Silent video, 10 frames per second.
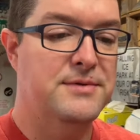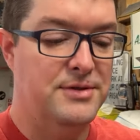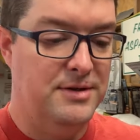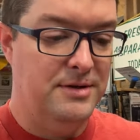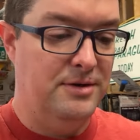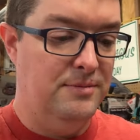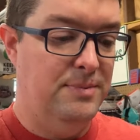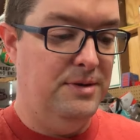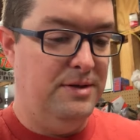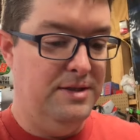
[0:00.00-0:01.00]
So I'm gonna go
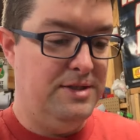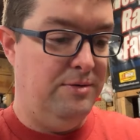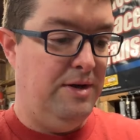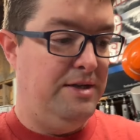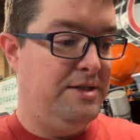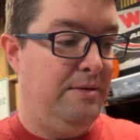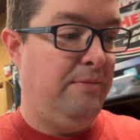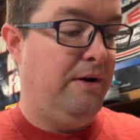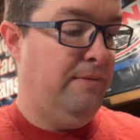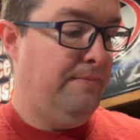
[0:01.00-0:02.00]
put this away
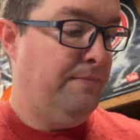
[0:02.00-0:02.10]
somewhere.